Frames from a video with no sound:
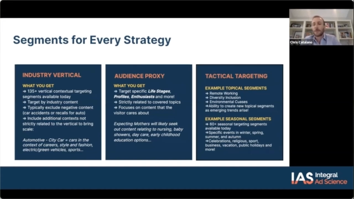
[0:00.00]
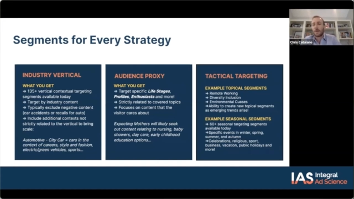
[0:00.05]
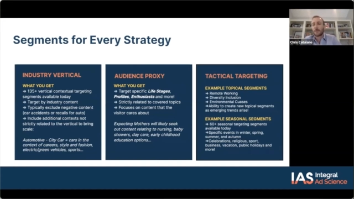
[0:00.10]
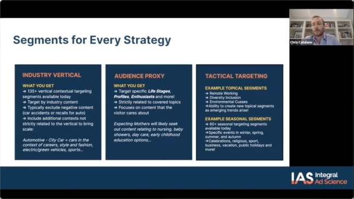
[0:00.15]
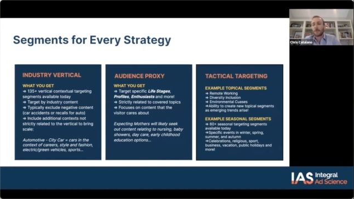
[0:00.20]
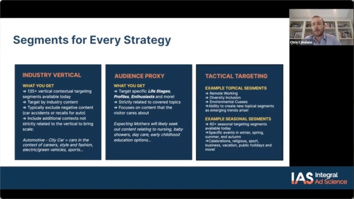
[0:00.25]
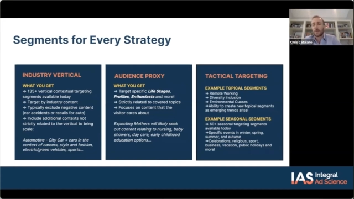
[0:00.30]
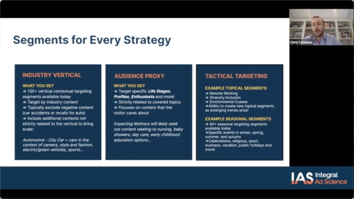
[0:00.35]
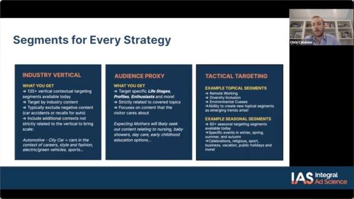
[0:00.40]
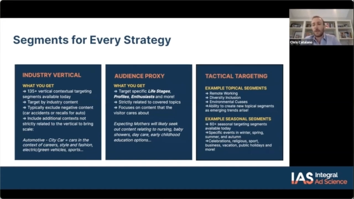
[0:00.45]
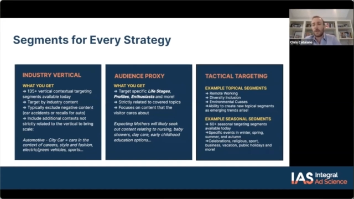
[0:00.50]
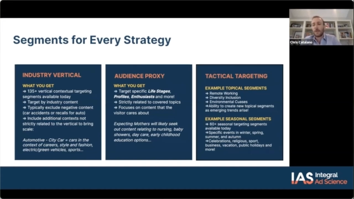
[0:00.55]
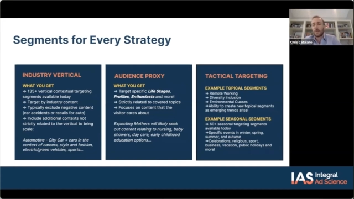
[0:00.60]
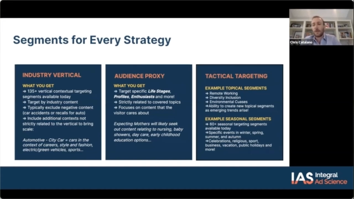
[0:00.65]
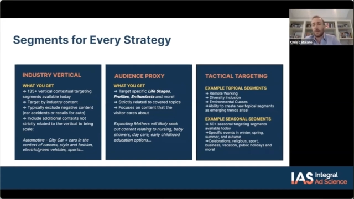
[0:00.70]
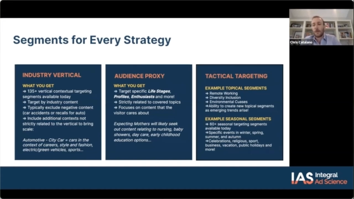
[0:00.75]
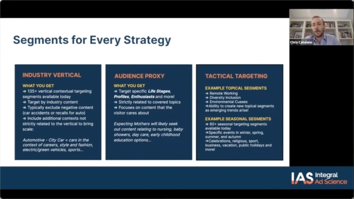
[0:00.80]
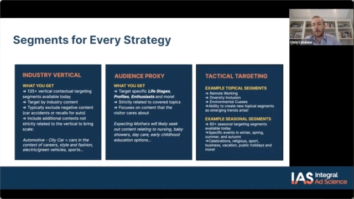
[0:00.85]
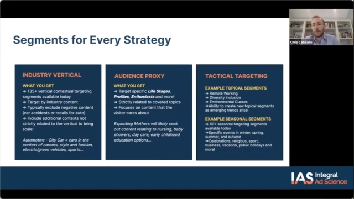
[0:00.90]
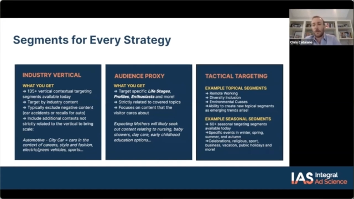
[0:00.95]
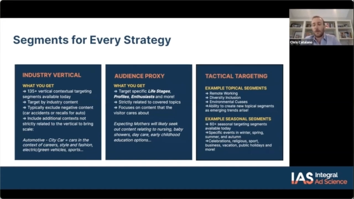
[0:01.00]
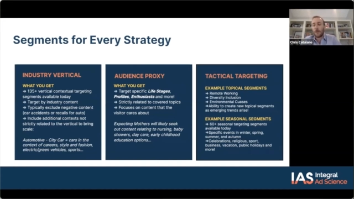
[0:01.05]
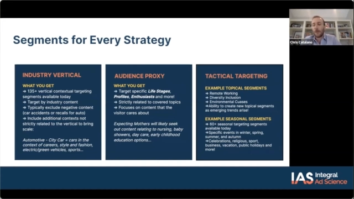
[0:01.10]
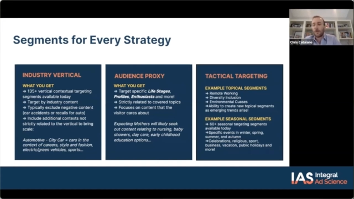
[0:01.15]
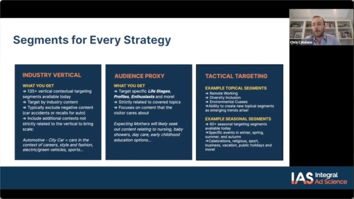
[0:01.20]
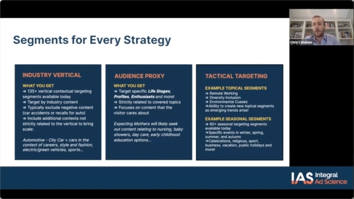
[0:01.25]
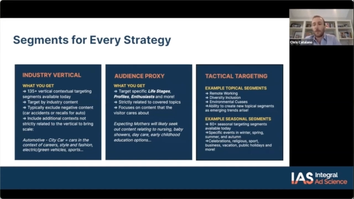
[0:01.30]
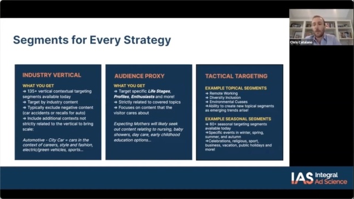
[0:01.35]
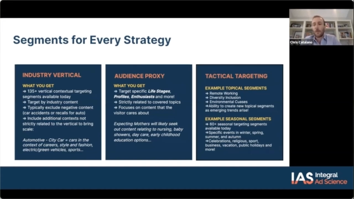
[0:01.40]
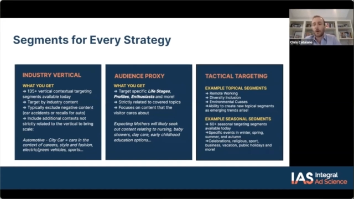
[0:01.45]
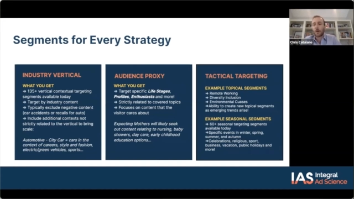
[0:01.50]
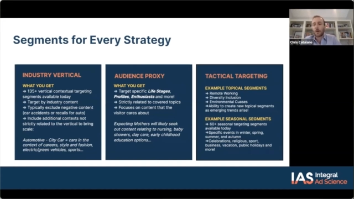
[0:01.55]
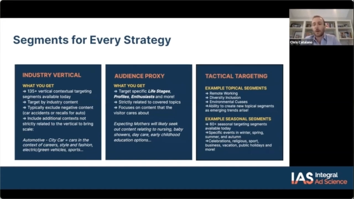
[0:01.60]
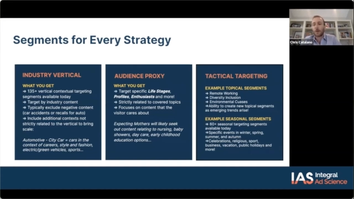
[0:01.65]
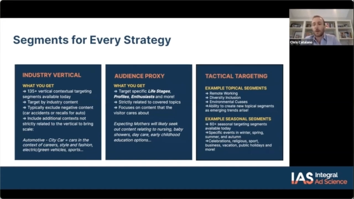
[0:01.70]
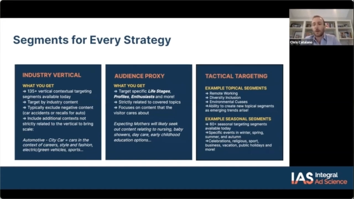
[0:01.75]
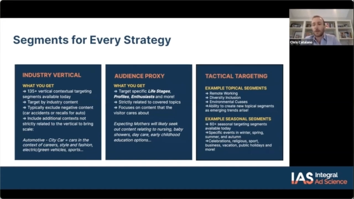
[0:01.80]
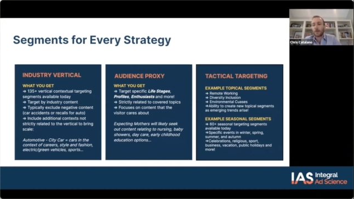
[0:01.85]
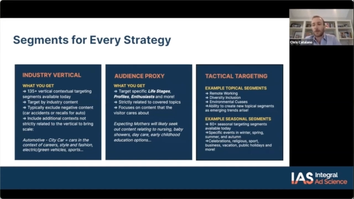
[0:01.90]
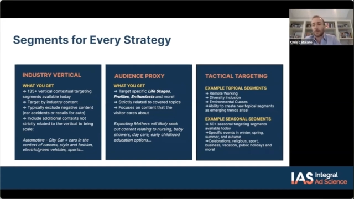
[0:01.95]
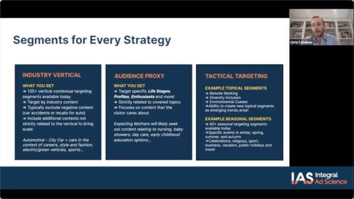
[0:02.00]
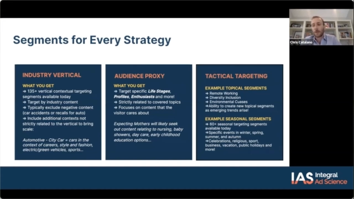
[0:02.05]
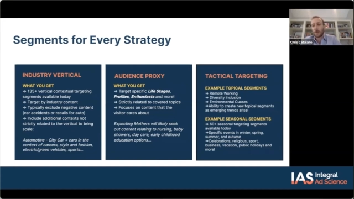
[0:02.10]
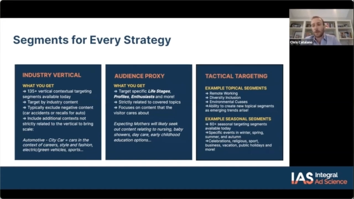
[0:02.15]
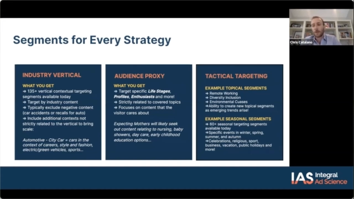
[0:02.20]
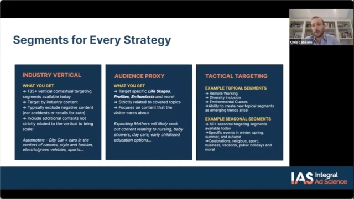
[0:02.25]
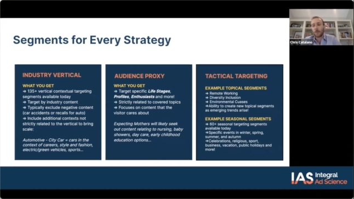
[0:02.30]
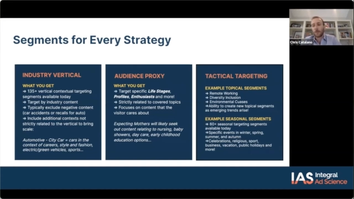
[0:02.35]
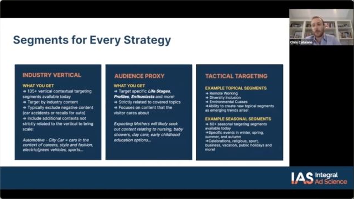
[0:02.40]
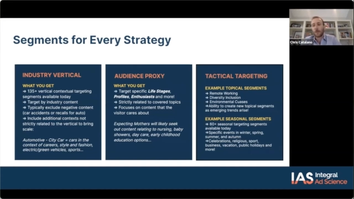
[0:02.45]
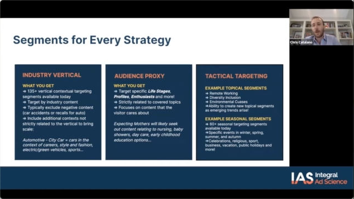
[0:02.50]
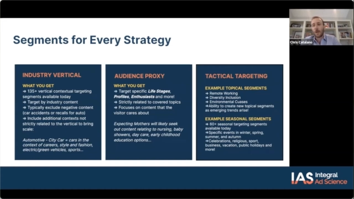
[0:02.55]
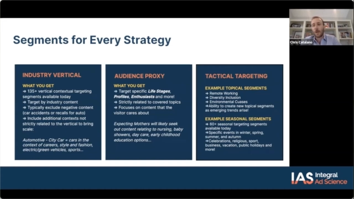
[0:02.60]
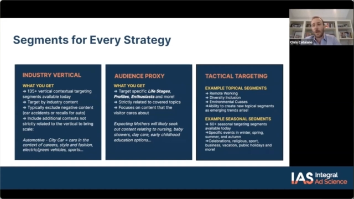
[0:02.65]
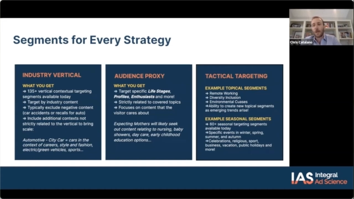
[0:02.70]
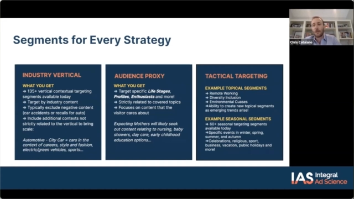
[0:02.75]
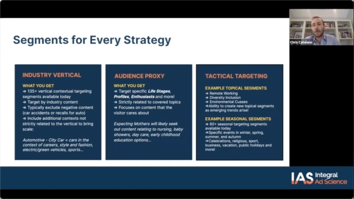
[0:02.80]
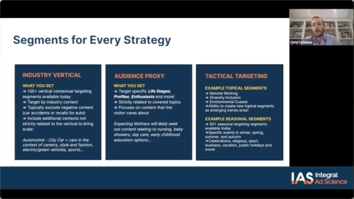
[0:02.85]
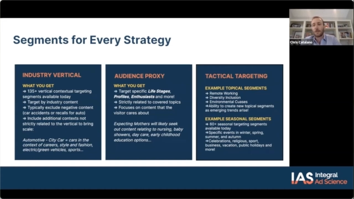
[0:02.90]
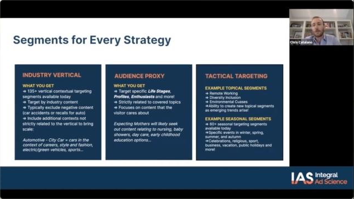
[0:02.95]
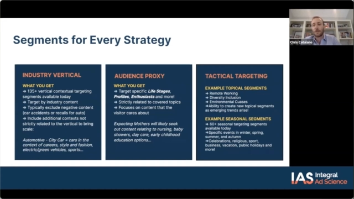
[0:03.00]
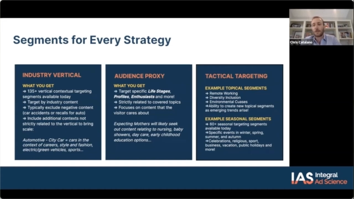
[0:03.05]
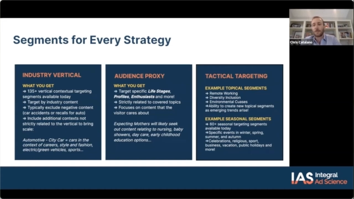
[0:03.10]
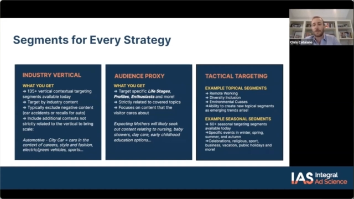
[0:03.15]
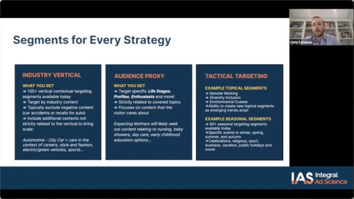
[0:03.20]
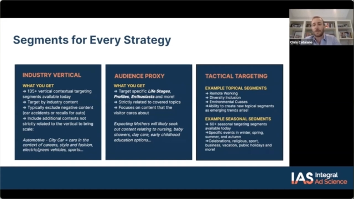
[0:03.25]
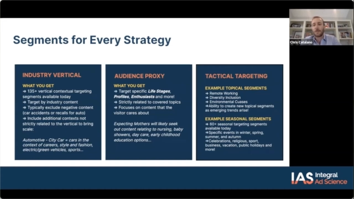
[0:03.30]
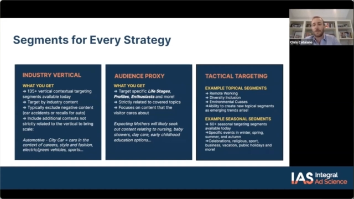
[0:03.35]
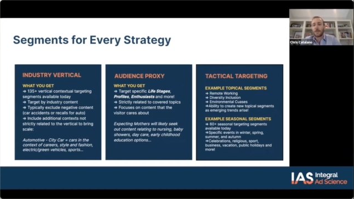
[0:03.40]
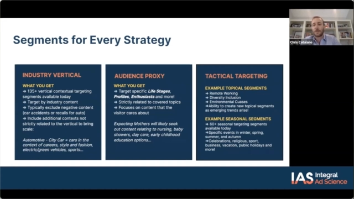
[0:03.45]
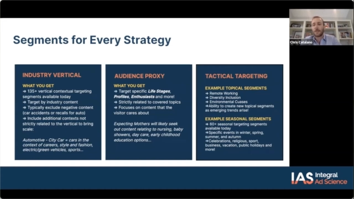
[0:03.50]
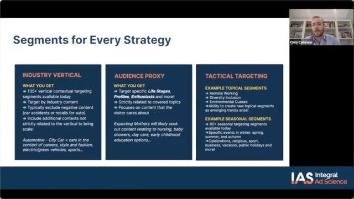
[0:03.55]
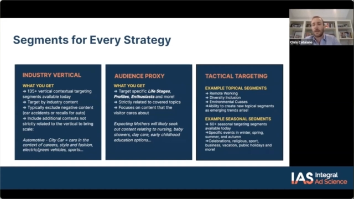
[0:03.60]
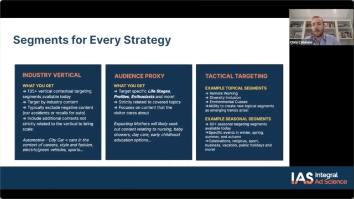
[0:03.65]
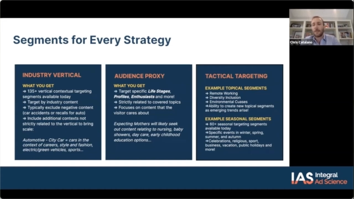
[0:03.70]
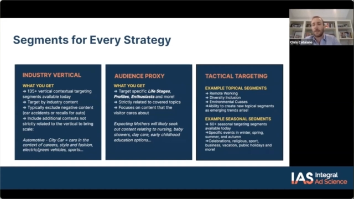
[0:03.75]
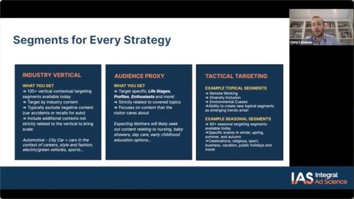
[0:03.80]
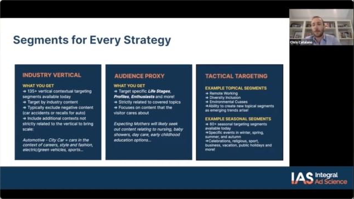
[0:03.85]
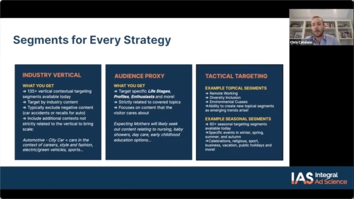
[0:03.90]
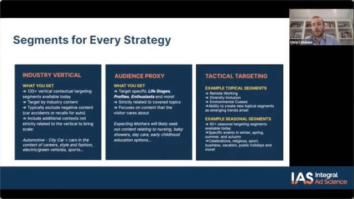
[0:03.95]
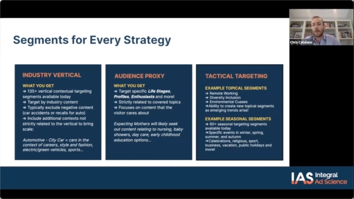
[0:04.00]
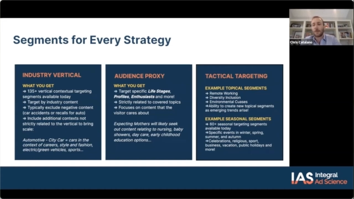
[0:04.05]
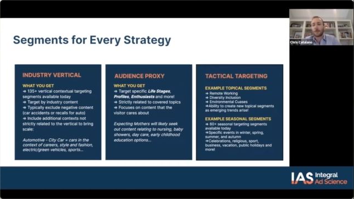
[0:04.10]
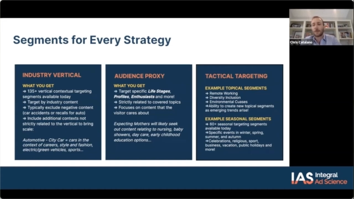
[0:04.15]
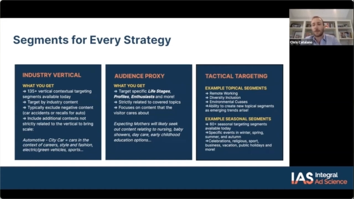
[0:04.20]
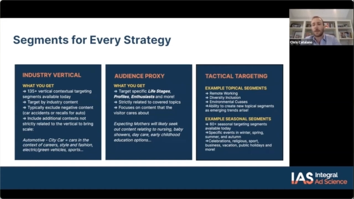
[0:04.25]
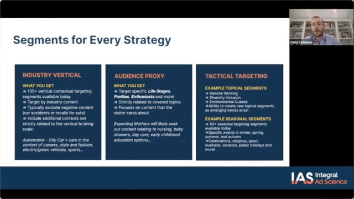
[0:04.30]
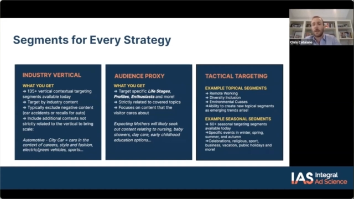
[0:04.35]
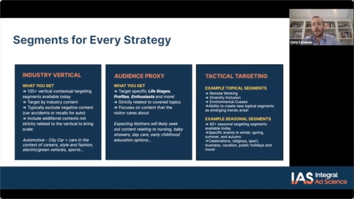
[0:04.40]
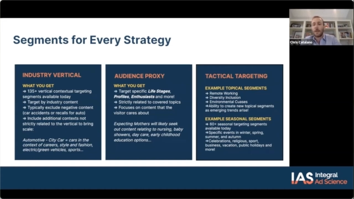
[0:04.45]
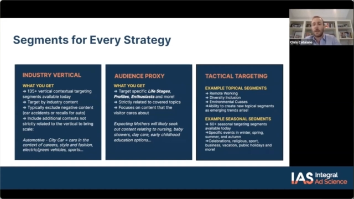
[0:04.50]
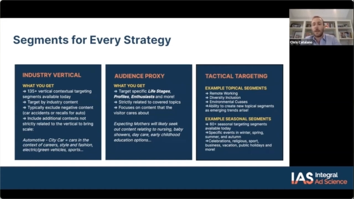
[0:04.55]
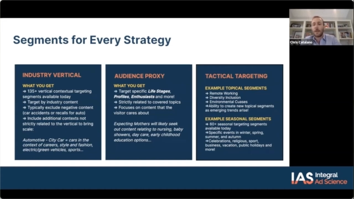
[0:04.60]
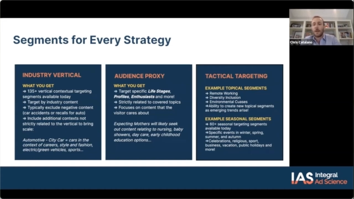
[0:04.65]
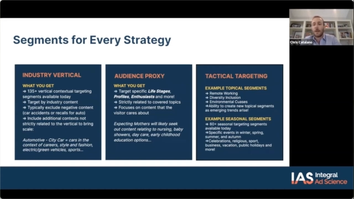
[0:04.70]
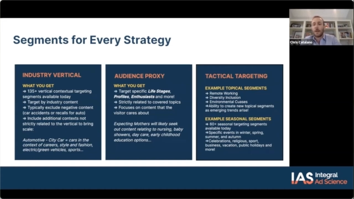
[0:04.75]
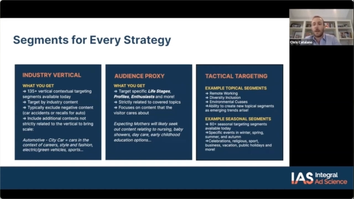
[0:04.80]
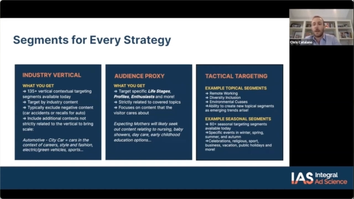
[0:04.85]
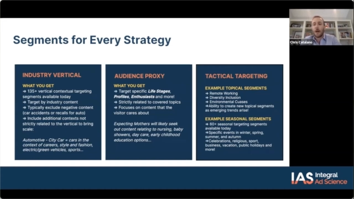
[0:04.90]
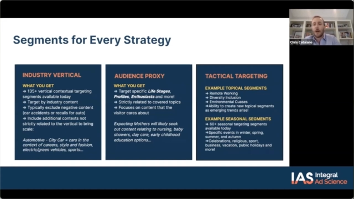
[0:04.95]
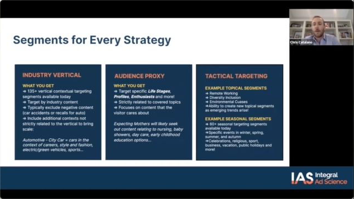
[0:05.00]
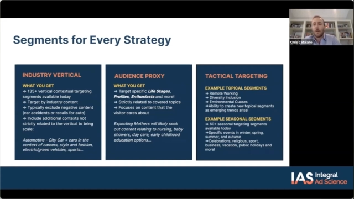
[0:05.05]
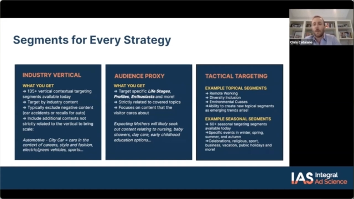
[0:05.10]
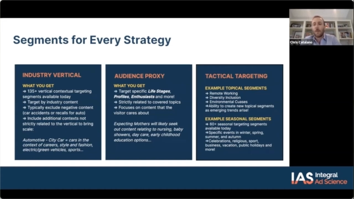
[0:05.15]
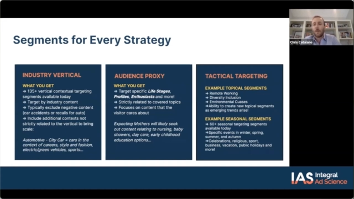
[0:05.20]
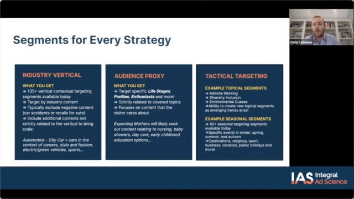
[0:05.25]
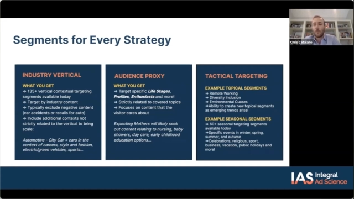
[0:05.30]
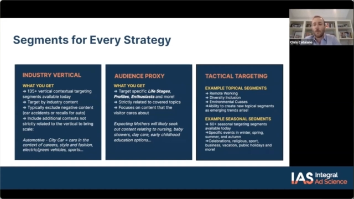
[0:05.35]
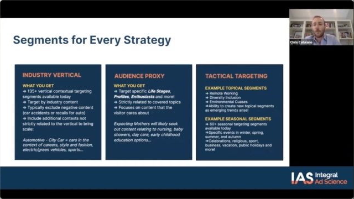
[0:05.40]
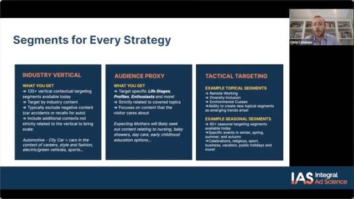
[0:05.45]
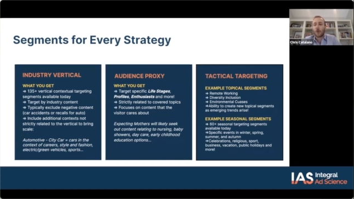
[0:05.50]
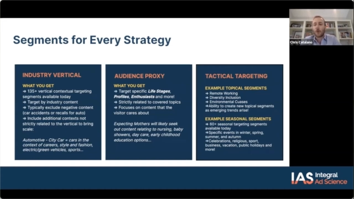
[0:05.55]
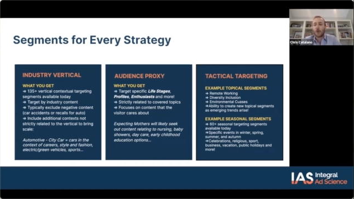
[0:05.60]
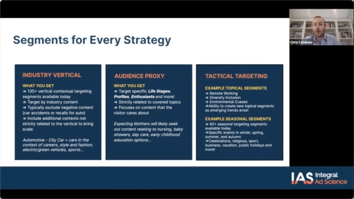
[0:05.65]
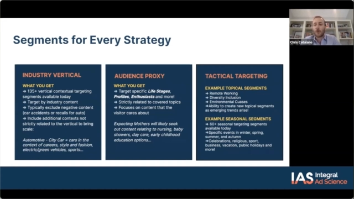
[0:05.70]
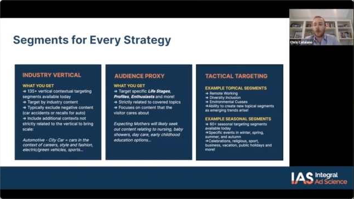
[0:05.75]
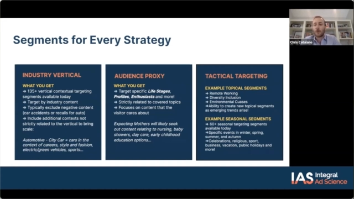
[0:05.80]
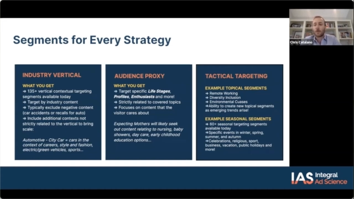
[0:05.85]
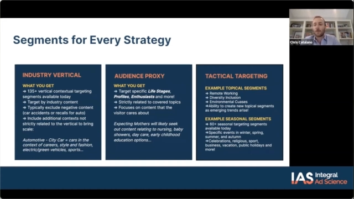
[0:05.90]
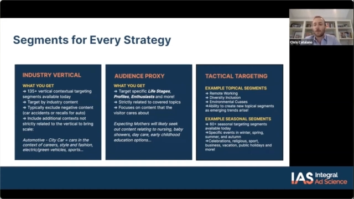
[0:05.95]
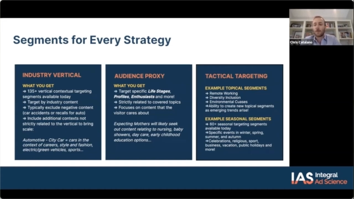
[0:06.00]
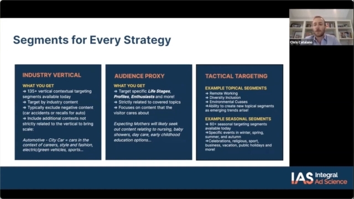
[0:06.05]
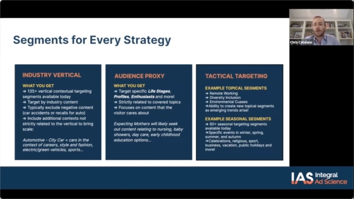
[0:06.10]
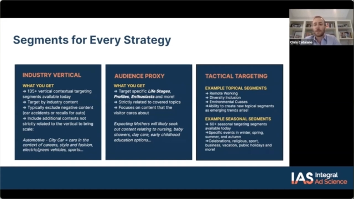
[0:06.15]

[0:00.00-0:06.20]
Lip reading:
[unreadable: no face in view]